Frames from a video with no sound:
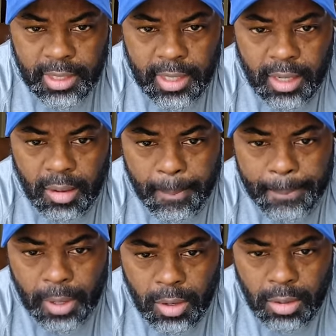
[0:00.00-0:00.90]
here.
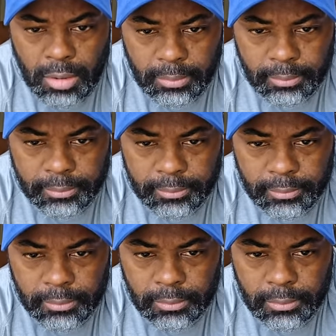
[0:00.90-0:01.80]
Boom.
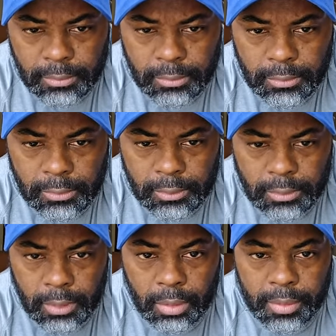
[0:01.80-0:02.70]

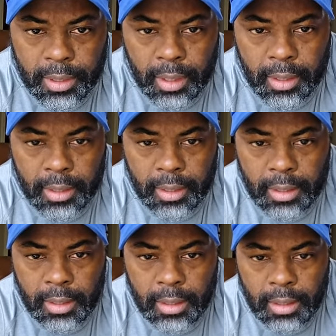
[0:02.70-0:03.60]
Okay.
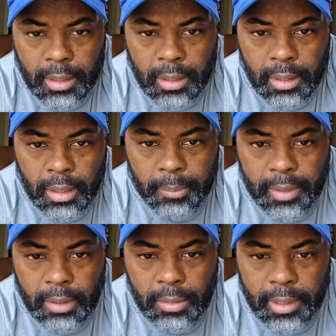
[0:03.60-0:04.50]
Let me
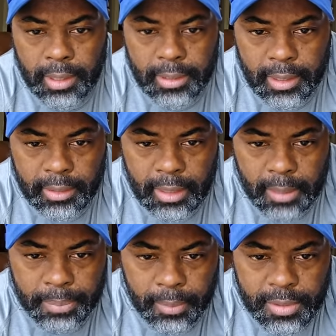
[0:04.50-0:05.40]
go ahead and get
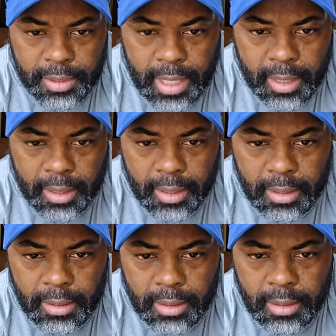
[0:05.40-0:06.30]
that person out of
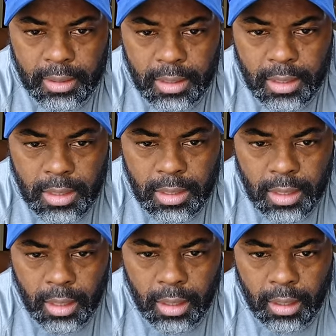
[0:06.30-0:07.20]
here.
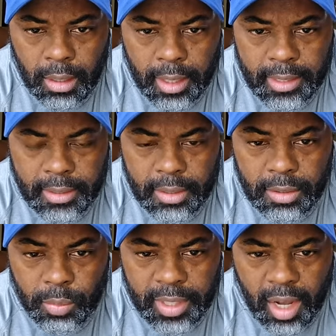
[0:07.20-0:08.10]
All right,
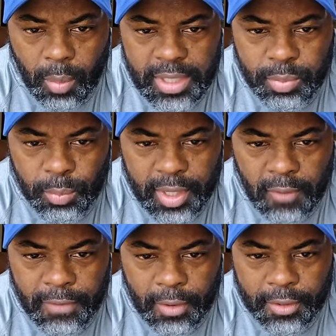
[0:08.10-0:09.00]
cool. We always, when we go
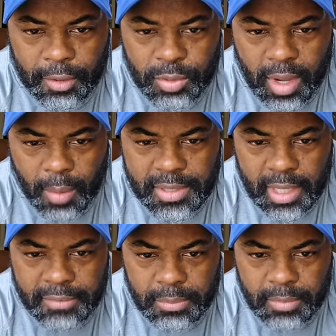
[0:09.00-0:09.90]
verticals, we always
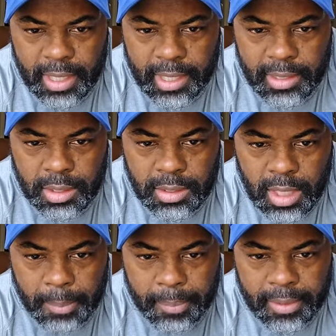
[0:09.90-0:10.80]
have some idiots to
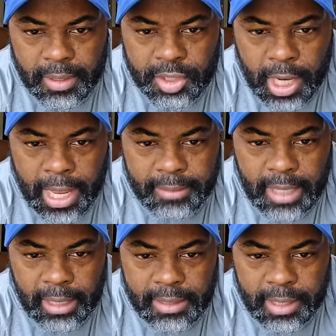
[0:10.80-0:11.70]
jump up in the chat, and I
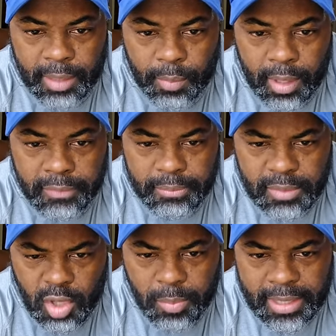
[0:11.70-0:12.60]
like to get rid of them.
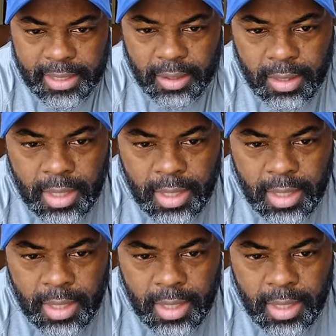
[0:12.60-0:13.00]
No big deal.